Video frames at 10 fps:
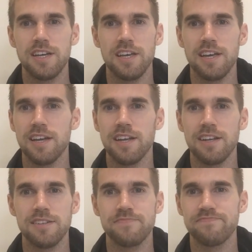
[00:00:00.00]

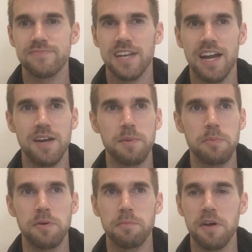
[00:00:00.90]
And I
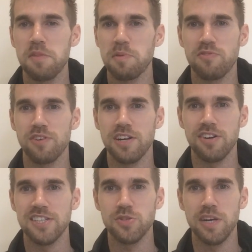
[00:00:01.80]
remember a month before I
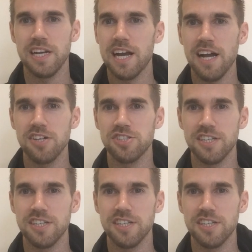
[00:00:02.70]
graduated college,